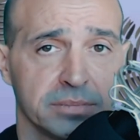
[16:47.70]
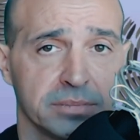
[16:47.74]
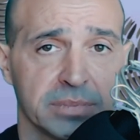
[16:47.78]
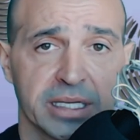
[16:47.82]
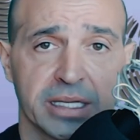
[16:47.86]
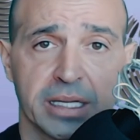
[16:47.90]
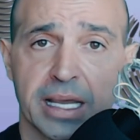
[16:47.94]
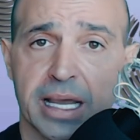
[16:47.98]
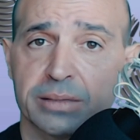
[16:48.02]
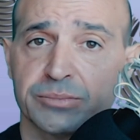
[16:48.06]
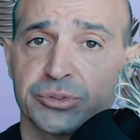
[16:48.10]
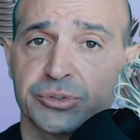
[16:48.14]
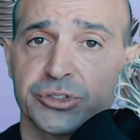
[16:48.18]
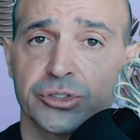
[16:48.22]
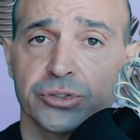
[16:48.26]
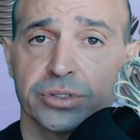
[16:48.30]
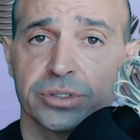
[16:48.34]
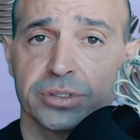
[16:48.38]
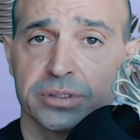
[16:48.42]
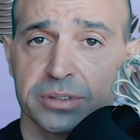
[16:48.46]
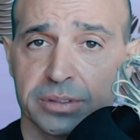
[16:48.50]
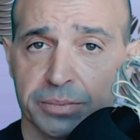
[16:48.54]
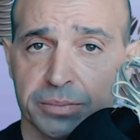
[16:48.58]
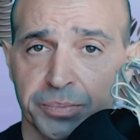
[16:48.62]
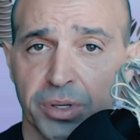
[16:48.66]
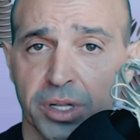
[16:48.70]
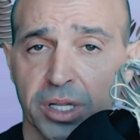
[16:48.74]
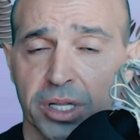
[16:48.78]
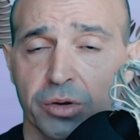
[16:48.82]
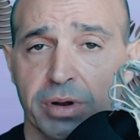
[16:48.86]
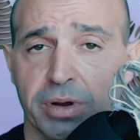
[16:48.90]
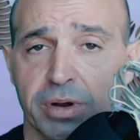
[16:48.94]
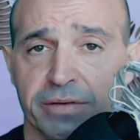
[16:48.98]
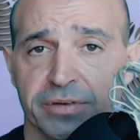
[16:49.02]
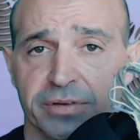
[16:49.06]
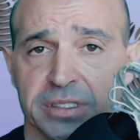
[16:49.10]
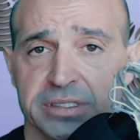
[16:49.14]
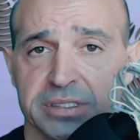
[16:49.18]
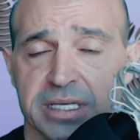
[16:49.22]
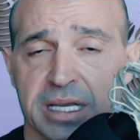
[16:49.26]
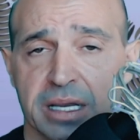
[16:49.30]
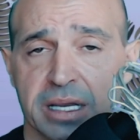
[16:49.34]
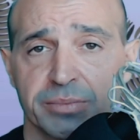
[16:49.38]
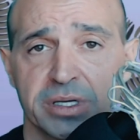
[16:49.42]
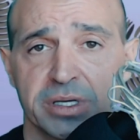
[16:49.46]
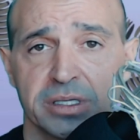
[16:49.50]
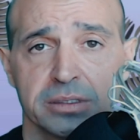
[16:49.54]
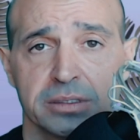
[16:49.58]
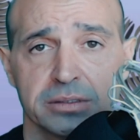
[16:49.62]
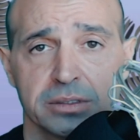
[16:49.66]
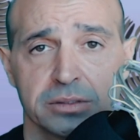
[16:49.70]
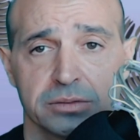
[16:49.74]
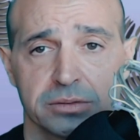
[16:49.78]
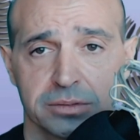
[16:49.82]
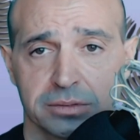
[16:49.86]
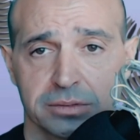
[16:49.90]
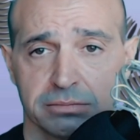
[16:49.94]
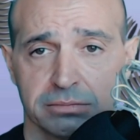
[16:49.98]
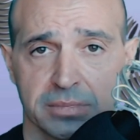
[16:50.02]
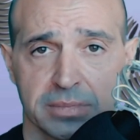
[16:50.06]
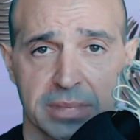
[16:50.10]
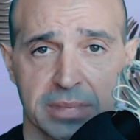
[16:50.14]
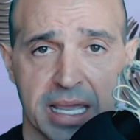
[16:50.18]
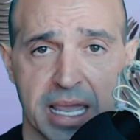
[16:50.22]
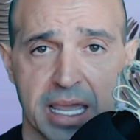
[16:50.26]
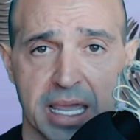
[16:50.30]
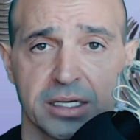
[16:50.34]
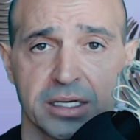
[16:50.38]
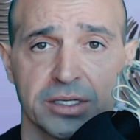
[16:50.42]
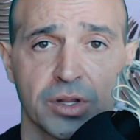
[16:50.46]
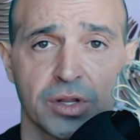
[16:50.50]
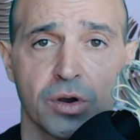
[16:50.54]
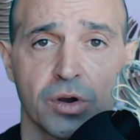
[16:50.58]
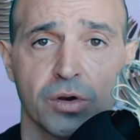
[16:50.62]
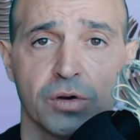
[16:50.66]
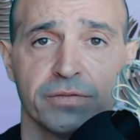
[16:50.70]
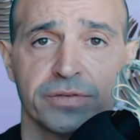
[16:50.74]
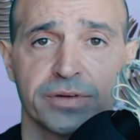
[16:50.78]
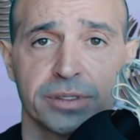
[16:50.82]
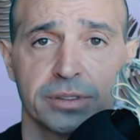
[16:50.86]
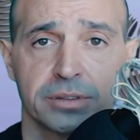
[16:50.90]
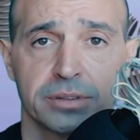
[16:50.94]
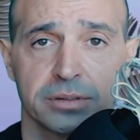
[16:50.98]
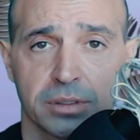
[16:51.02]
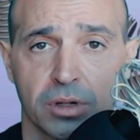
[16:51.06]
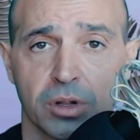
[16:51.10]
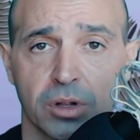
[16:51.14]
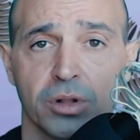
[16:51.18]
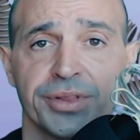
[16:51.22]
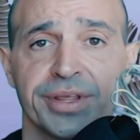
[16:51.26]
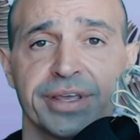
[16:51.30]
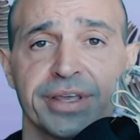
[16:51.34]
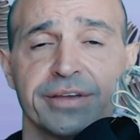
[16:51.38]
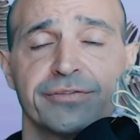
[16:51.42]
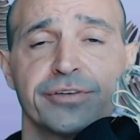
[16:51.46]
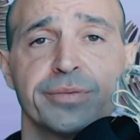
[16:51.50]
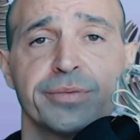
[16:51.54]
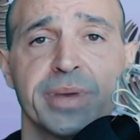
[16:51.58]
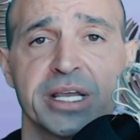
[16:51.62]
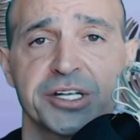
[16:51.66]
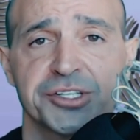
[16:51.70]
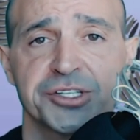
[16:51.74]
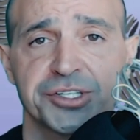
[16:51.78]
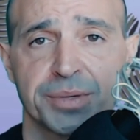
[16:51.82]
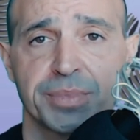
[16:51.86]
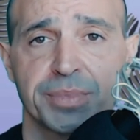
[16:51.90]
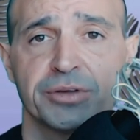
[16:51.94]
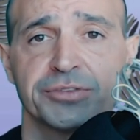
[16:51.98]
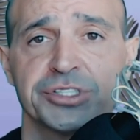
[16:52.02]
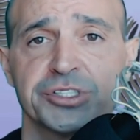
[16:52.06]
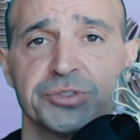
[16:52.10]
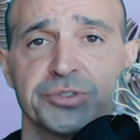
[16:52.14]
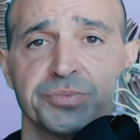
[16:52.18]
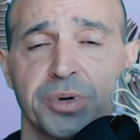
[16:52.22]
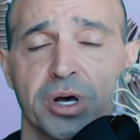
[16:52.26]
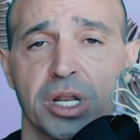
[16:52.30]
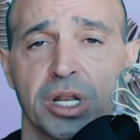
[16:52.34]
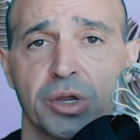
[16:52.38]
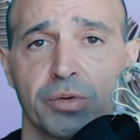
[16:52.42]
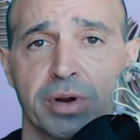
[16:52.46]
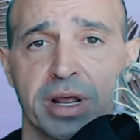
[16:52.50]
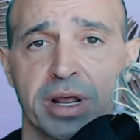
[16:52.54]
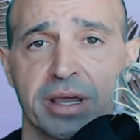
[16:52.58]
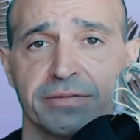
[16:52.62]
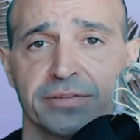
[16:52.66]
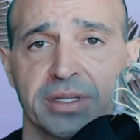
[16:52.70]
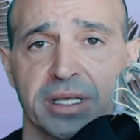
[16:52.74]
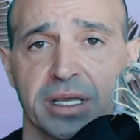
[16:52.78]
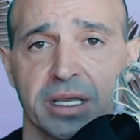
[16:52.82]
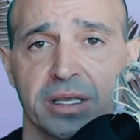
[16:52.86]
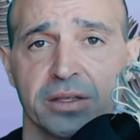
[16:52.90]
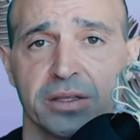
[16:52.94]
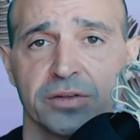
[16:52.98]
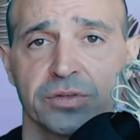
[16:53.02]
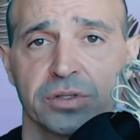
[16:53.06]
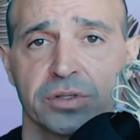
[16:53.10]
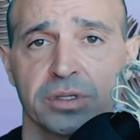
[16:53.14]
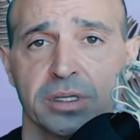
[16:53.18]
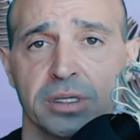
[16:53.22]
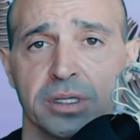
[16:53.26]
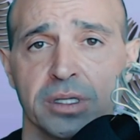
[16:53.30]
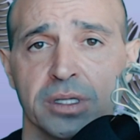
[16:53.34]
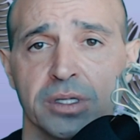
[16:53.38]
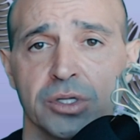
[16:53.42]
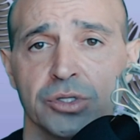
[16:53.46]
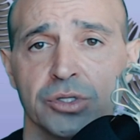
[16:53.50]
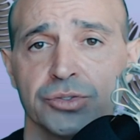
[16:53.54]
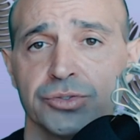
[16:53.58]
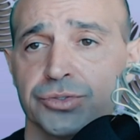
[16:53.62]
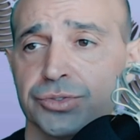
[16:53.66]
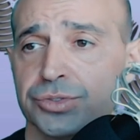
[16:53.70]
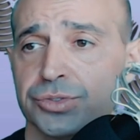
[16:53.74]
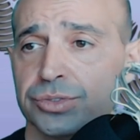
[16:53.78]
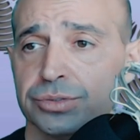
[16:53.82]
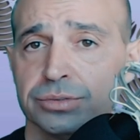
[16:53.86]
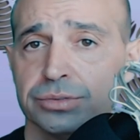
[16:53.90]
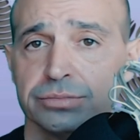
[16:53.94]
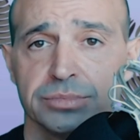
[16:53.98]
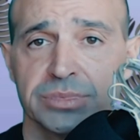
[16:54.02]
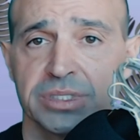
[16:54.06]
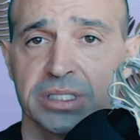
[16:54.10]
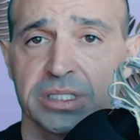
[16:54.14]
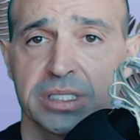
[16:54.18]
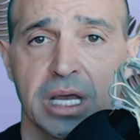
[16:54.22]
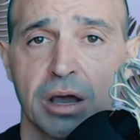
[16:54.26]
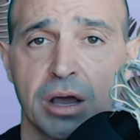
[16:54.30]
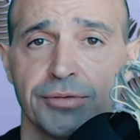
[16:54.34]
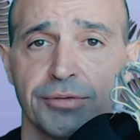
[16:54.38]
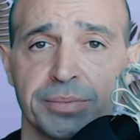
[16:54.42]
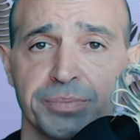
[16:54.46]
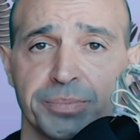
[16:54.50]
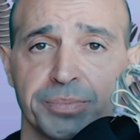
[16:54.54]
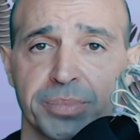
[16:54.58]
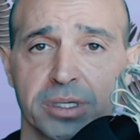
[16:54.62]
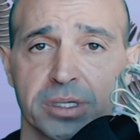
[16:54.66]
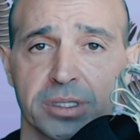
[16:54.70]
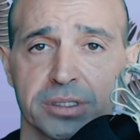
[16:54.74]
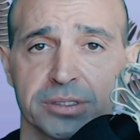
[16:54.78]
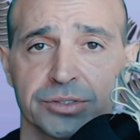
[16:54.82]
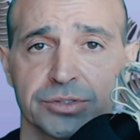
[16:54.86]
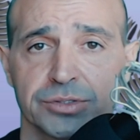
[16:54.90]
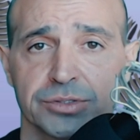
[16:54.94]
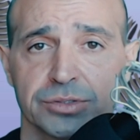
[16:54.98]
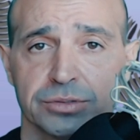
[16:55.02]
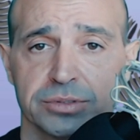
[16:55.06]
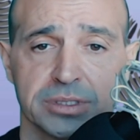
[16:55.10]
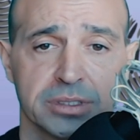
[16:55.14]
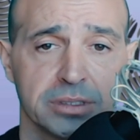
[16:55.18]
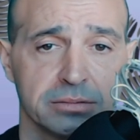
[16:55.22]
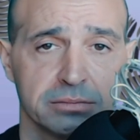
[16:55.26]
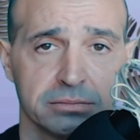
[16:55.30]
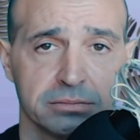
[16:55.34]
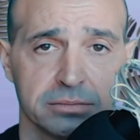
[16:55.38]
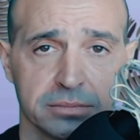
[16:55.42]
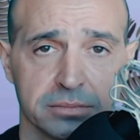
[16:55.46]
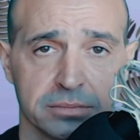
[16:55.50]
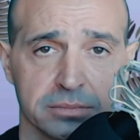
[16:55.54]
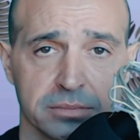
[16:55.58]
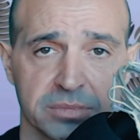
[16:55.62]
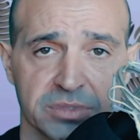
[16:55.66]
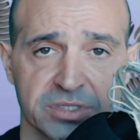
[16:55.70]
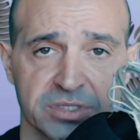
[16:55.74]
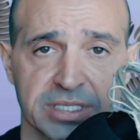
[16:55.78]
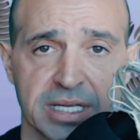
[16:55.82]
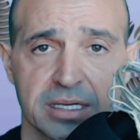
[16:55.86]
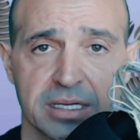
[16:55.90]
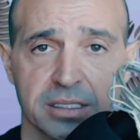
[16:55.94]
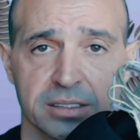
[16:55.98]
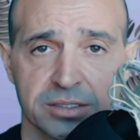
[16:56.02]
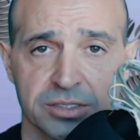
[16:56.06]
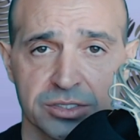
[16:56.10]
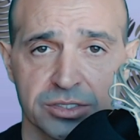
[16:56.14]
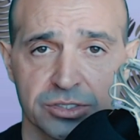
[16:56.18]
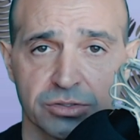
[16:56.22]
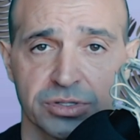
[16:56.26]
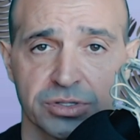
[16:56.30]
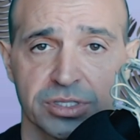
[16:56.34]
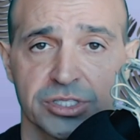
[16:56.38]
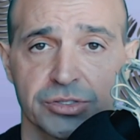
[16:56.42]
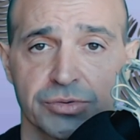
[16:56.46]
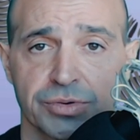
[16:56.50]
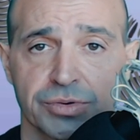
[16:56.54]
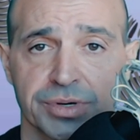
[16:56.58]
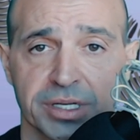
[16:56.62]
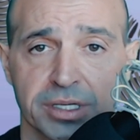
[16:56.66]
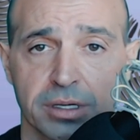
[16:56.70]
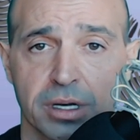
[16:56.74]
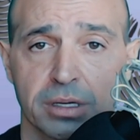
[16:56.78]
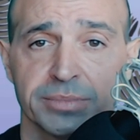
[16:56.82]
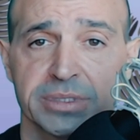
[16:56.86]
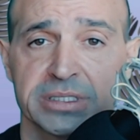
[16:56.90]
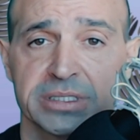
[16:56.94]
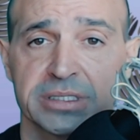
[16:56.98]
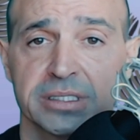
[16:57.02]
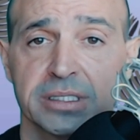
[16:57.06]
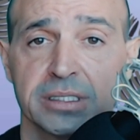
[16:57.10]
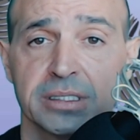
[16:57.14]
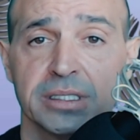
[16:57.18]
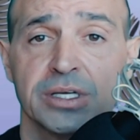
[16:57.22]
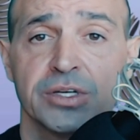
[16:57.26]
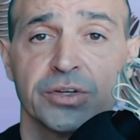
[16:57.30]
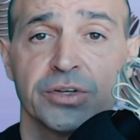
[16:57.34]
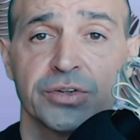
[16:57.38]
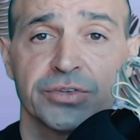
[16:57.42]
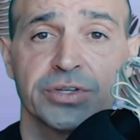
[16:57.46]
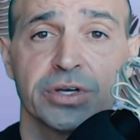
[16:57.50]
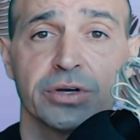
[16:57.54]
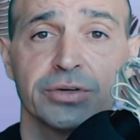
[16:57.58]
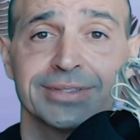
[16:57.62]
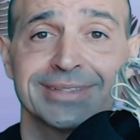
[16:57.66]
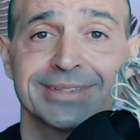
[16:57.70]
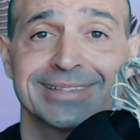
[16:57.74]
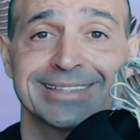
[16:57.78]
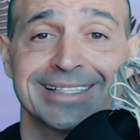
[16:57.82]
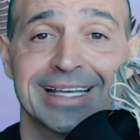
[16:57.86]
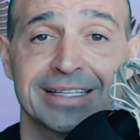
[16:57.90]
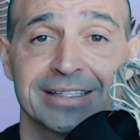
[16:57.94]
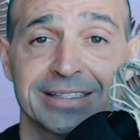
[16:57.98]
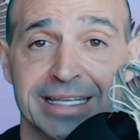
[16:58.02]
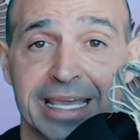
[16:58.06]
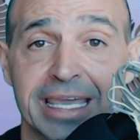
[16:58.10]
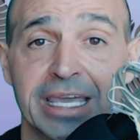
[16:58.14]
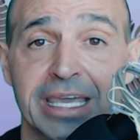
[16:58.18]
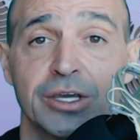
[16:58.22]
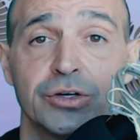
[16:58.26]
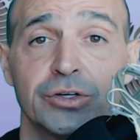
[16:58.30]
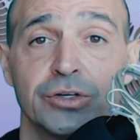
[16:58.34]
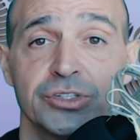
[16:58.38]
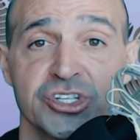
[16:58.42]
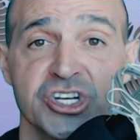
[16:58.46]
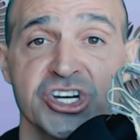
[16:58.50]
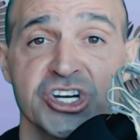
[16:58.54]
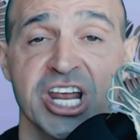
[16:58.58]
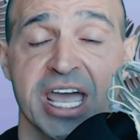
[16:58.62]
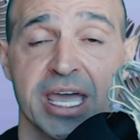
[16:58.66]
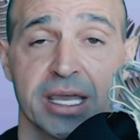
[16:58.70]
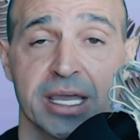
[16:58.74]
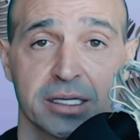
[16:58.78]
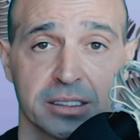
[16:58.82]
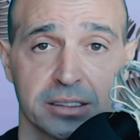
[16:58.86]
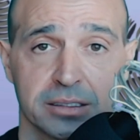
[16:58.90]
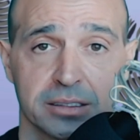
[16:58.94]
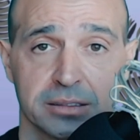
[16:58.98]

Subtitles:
I'm sure the polygraph examiner handed over all the information about this polygraph test to the counterpart, to the Senate Judiciary Committee, so that they could check